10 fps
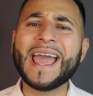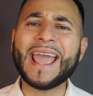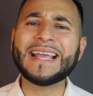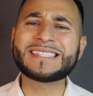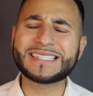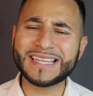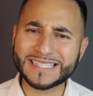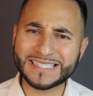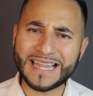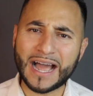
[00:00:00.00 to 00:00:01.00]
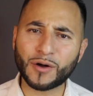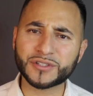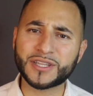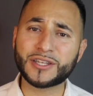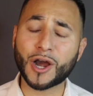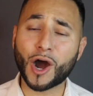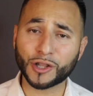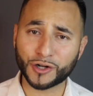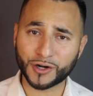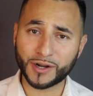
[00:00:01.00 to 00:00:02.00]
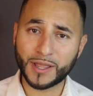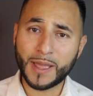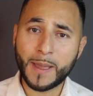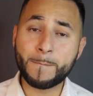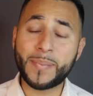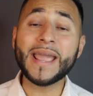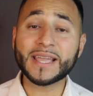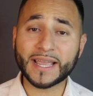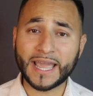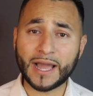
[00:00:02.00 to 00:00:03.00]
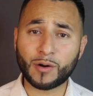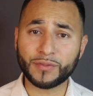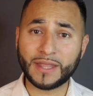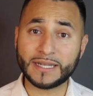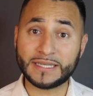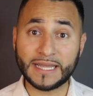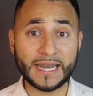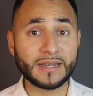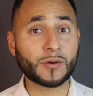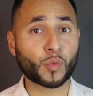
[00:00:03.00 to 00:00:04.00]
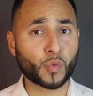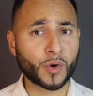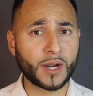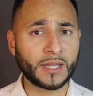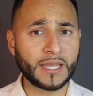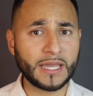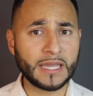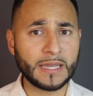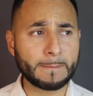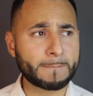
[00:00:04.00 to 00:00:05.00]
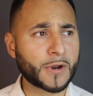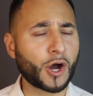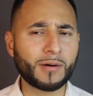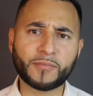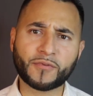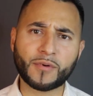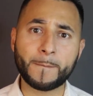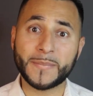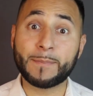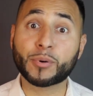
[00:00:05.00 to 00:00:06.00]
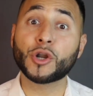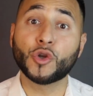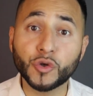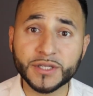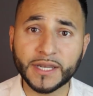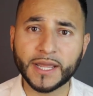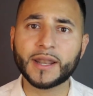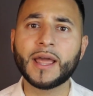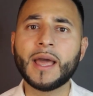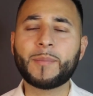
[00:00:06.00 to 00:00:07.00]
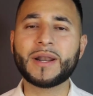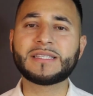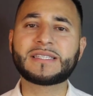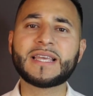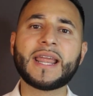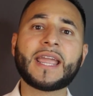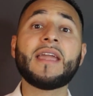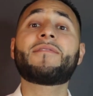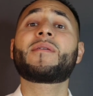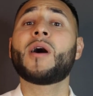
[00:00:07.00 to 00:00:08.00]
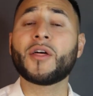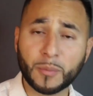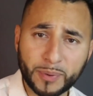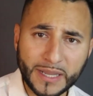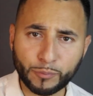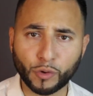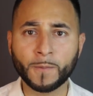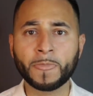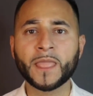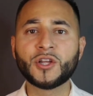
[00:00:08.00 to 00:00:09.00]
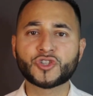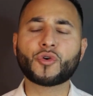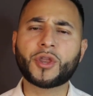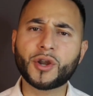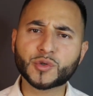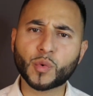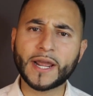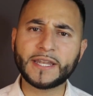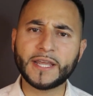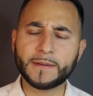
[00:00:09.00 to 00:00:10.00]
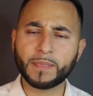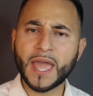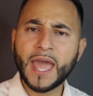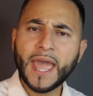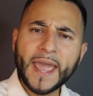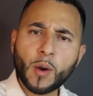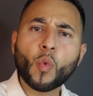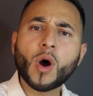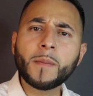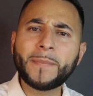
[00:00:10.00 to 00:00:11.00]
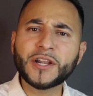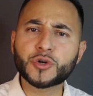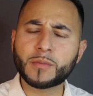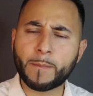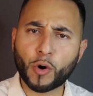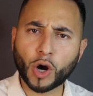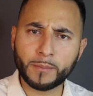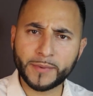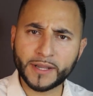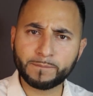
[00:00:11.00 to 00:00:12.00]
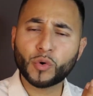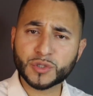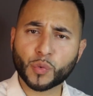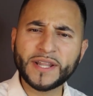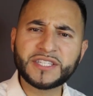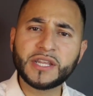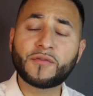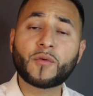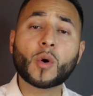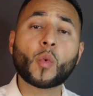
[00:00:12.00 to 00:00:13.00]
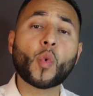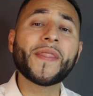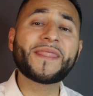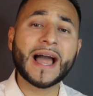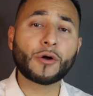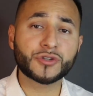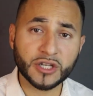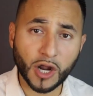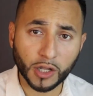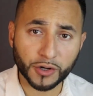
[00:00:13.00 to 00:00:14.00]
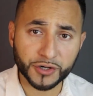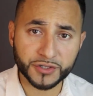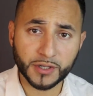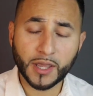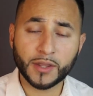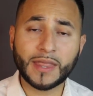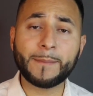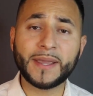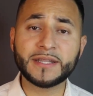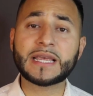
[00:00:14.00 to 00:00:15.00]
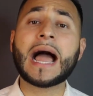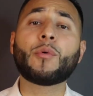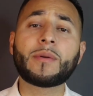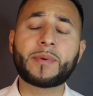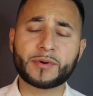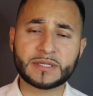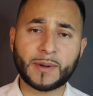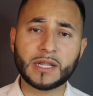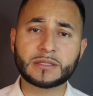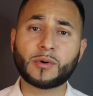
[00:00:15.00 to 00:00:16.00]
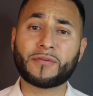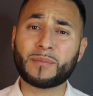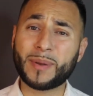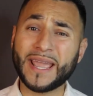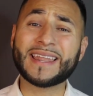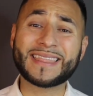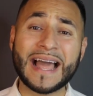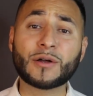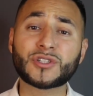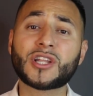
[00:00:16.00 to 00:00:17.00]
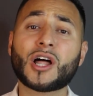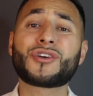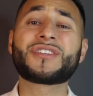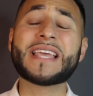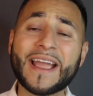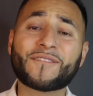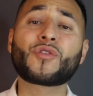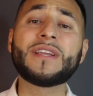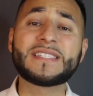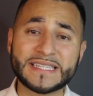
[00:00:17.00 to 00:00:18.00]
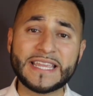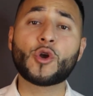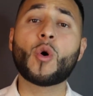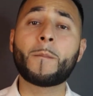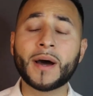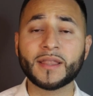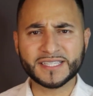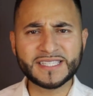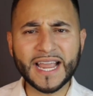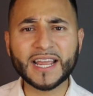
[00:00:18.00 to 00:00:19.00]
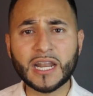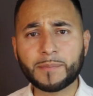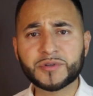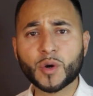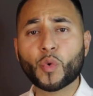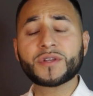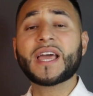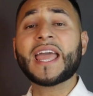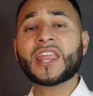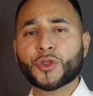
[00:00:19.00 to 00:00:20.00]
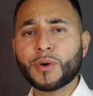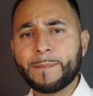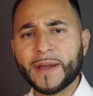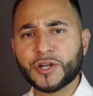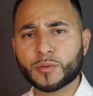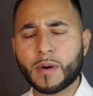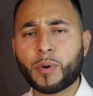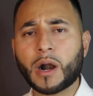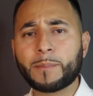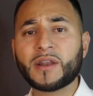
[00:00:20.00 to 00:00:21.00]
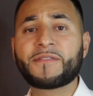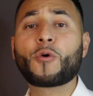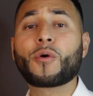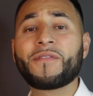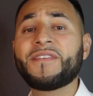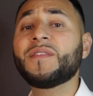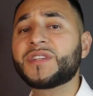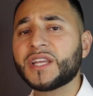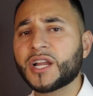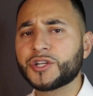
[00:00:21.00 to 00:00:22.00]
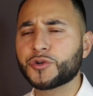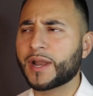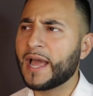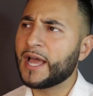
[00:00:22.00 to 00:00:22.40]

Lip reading: a $6,000 bank account that didn't really come from me producing it, but instead it came from other people. So here's what I did. A one-bedroom apartment was renting for $1,000. That means I would be responsible for paying $1,000 every single month. The second option was a three-bedroom apartment for $1,500.